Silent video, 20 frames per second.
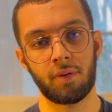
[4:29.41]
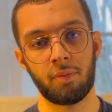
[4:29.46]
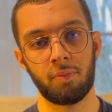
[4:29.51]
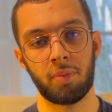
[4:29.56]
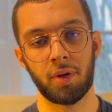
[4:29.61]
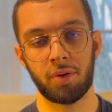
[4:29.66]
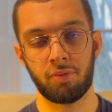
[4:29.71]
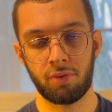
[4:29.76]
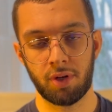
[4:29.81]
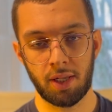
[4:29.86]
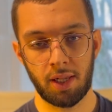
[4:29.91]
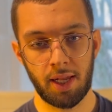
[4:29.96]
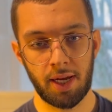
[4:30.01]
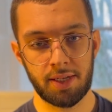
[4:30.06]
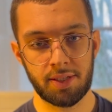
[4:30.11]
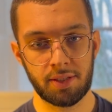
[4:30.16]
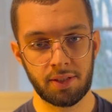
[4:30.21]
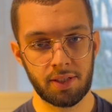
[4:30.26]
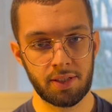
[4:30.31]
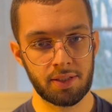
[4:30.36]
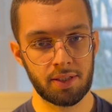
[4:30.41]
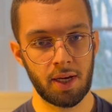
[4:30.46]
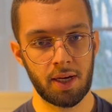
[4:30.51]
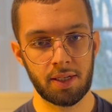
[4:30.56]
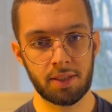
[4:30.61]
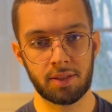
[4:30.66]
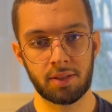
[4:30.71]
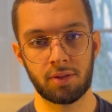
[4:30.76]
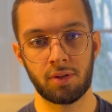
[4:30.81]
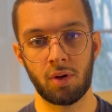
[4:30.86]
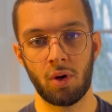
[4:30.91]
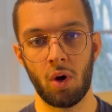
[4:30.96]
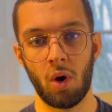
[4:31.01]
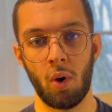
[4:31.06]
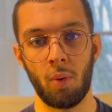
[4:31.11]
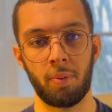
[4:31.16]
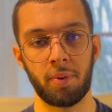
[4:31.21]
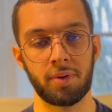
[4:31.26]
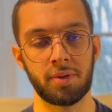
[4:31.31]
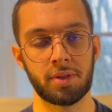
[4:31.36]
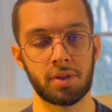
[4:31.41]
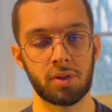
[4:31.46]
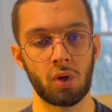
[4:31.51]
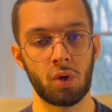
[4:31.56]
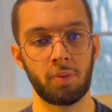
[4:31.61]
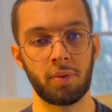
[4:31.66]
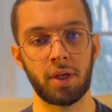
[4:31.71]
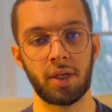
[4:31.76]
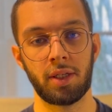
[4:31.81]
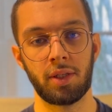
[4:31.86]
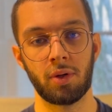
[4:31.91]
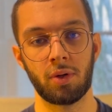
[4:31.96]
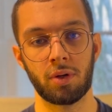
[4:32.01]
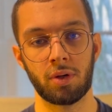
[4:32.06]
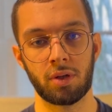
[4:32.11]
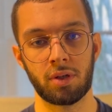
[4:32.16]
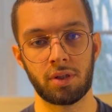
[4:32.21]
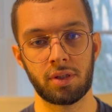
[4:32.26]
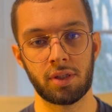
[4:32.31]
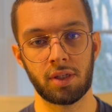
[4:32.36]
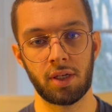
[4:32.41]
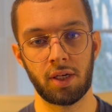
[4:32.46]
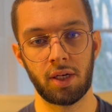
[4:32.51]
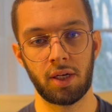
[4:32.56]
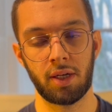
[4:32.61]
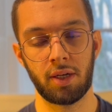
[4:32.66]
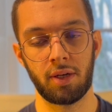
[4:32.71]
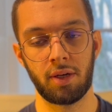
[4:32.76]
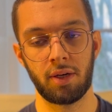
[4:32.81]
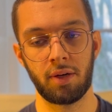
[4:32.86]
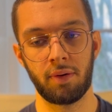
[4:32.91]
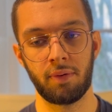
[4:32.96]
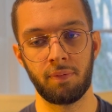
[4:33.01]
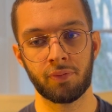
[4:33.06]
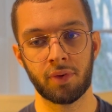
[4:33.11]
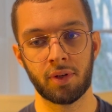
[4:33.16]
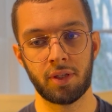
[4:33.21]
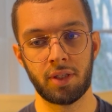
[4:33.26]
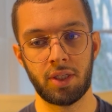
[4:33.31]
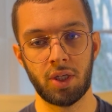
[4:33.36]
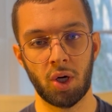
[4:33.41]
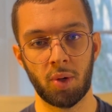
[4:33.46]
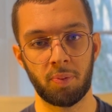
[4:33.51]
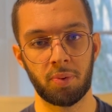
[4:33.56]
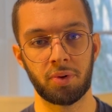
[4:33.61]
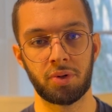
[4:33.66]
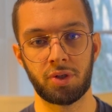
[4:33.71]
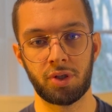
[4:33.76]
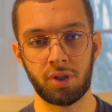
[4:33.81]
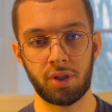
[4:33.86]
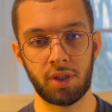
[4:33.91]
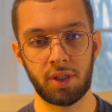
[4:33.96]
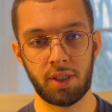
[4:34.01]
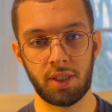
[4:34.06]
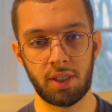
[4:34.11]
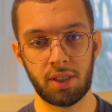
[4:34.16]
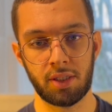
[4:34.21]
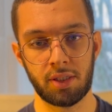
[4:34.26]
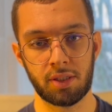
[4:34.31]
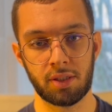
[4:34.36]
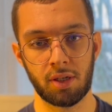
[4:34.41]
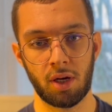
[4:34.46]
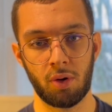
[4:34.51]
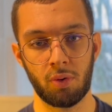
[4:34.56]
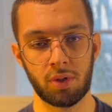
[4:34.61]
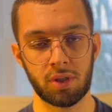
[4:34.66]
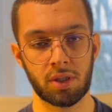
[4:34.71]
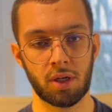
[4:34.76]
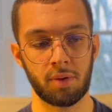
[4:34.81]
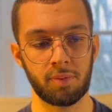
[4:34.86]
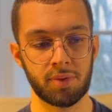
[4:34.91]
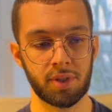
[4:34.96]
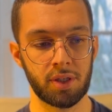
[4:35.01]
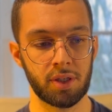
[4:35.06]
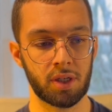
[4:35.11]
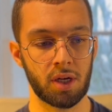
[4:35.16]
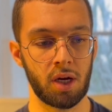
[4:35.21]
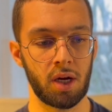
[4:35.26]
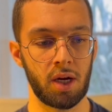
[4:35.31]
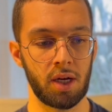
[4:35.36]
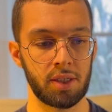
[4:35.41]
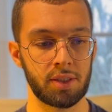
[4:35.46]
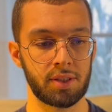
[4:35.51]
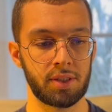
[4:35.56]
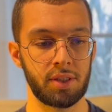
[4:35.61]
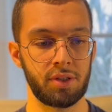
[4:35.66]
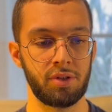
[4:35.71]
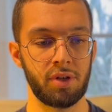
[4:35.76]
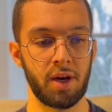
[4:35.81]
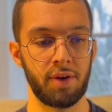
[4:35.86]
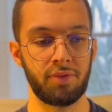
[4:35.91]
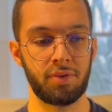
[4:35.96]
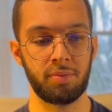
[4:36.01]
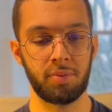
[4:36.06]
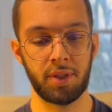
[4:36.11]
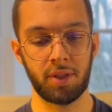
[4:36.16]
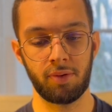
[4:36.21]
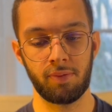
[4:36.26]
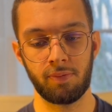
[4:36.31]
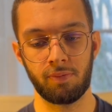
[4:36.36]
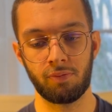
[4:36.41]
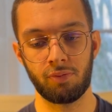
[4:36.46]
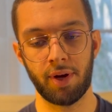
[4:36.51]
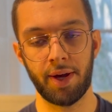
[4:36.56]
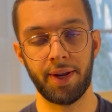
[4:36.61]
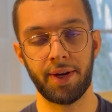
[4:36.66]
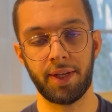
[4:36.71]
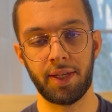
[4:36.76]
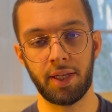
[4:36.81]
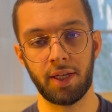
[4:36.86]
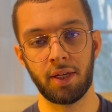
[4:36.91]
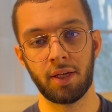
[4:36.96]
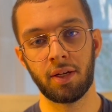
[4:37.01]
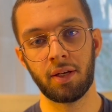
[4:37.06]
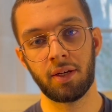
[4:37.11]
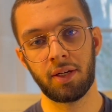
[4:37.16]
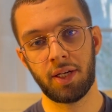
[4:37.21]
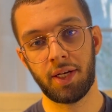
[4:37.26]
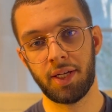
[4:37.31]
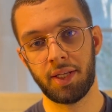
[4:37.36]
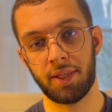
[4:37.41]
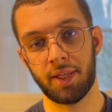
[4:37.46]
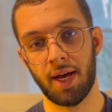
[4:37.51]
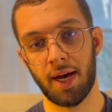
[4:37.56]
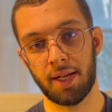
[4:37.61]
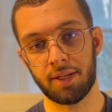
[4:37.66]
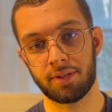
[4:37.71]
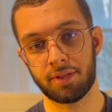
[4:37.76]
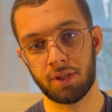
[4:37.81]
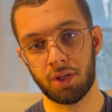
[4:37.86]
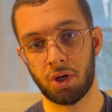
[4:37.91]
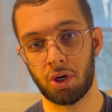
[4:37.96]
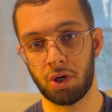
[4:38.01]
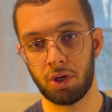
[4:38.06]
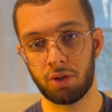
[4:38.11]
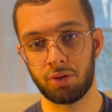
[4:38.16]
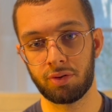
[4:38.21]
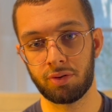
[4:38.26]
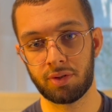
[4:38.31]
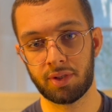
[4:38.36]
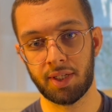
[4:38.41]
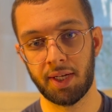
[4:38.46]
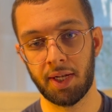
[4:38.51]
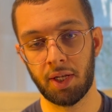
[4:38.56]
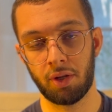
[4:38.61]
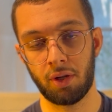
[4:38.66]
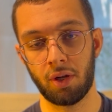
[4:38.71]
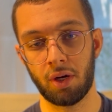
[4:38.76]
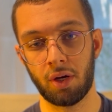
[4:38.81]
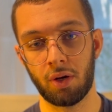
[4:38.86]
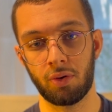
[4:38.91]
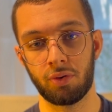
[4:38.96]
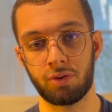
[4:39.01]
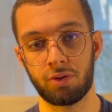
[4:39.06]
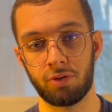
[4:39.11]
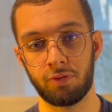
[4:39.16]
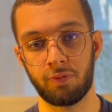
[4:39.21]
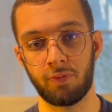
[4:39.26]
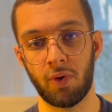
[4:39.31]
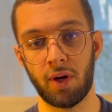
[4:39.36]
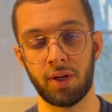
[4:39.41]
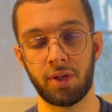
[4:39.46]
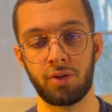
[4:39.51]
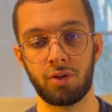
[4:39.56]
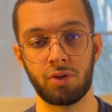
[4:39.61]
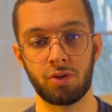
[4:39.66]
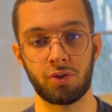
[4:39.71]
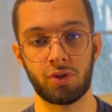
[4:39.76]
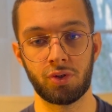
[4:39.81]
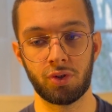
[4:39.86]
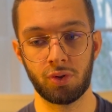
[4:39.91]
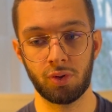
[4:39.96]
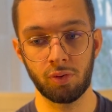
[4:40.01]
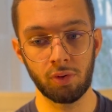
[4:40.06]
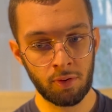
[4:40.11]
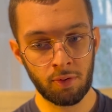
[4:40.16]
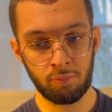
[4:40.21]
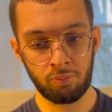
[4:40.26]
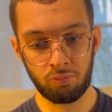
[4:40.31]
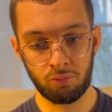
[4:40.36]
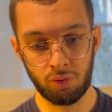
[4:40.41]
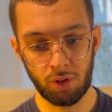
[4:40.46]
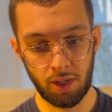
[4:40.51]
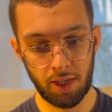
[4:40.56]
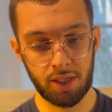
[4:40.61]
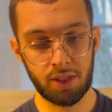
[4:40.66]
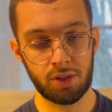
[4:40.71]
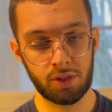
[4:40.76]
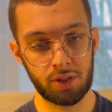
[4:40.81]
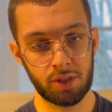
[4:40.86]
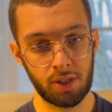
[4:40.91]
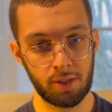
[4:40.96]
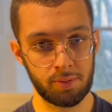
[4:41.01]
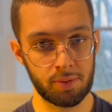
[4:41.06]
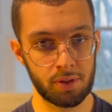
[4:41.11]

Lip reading: But realizing this has opened so many doors and the opportunities always comes at a cost and you have to be ready in that scenario to stand alone to find your true relationships.